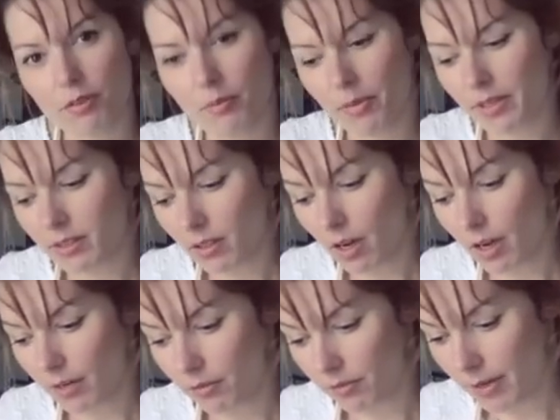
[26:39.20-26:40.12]
from this
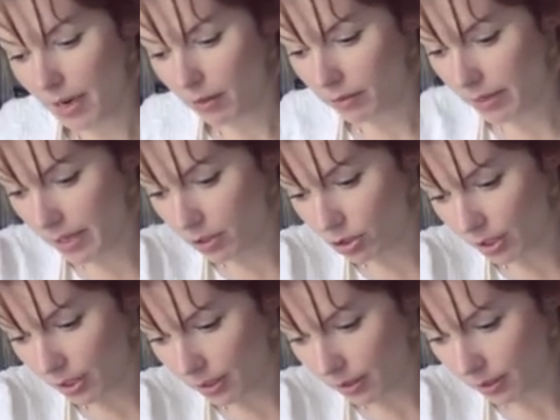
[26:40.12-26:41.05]
kind of flower
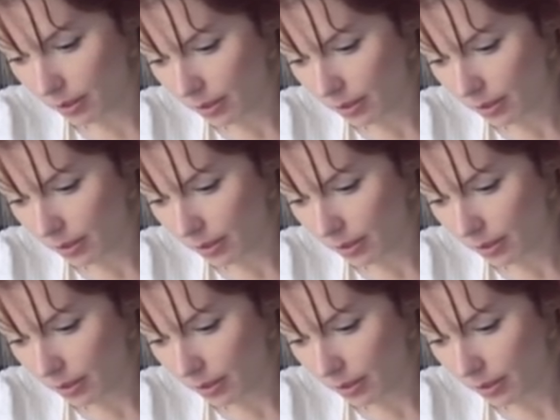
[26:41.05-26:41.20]
arranging.